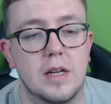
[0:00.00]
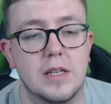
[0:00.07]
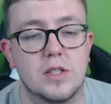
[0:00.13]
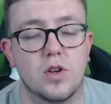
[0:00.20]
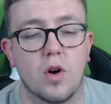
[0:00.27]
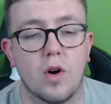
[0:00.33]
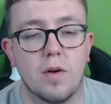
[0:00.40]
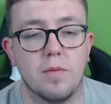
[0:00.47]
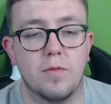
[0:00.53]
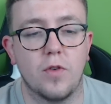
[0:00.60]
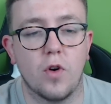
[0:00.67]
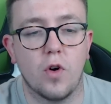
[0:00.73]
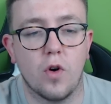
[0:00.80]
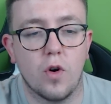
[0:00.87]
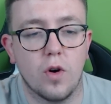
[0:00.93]
time
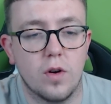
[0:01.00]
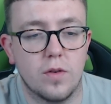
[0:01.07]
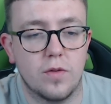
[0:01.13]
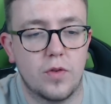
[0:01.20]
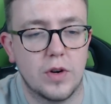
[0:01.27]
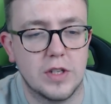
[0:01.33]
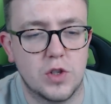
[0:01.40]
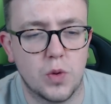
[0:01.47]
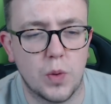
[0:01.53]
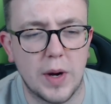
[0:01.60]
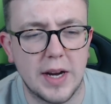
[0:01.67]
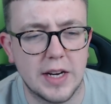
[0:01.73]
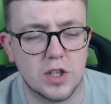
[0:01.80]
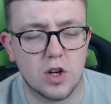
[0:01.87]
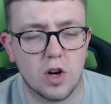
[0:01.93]
for his
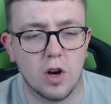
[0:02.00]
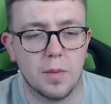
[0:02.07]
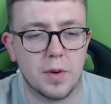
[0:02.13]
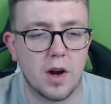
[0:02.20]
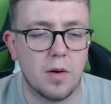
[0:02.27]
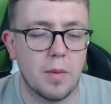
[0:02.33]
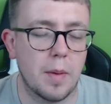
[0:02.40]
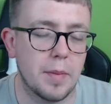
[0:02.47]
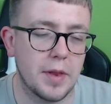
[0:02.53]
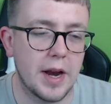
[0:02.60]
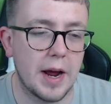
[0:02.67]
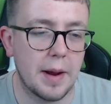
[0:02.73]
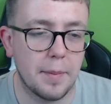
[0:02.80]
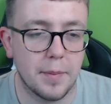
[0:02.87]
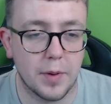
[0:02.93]
Swedish club. I can't remember the
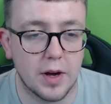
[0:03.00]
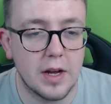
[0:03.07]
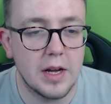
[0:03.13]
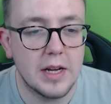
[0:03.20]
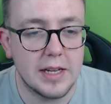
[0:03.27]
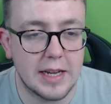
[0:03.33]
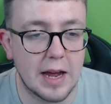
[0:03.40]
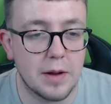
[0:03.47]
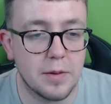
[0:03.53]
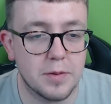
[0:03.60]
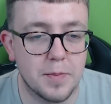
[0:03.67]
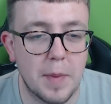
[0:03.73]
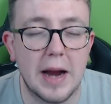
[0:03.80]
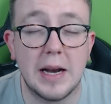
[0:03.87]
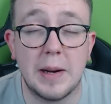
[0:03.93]
name, but yeah, he was
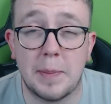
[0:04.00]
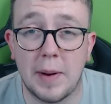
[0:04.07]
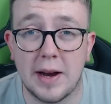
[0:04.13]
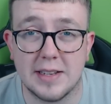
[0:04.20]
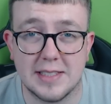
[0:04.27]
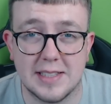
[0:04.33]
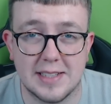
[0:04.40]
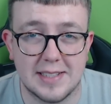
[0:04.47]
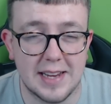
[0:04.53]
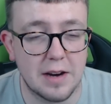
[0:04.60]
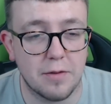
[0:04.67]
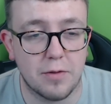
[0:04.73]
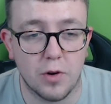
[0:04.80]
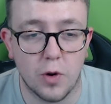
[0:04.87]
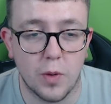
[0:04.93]
mainly played as a centre
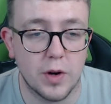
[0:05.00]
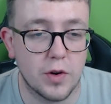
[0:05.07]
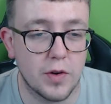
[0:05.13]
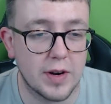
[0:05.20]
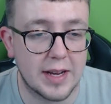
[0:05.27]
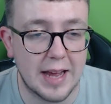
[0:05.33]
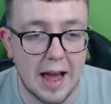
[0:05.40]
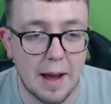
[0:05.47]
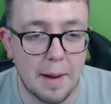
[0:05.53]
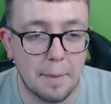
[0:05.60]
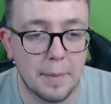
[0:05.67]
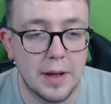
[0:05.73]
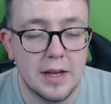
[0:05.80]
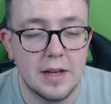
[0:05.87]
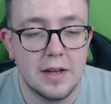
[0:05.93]
forward or a cam,
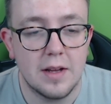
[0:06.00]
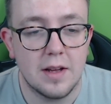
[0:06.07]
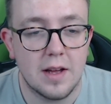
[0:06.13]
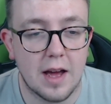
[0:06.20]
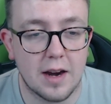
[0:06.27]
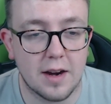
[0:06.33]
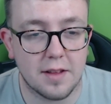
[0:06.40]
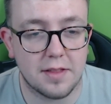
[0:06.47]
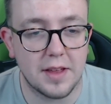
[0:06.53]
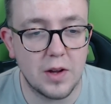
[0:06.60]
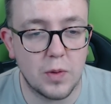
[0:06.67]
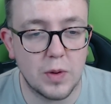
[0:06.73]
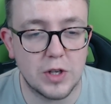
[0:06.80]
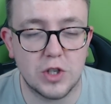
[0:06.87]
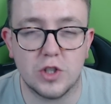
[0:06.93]
and I
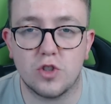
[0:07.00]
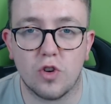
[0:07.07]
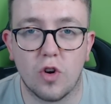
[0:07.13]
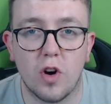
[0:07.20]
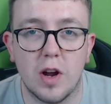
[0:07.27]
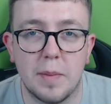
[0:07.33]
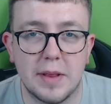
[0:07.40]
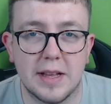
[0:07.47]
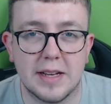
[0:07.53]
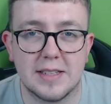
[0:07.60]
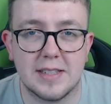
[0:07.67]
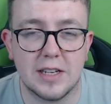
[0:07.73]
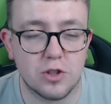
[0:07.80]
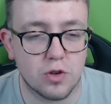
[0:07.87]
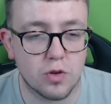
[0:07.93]
think we should try him in that
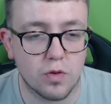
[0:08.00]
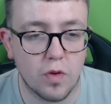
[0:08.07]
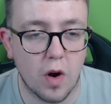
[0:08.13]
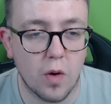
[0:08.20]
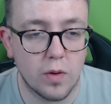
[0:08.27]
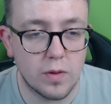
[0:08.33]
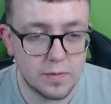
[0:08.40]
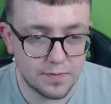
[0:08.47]
central role.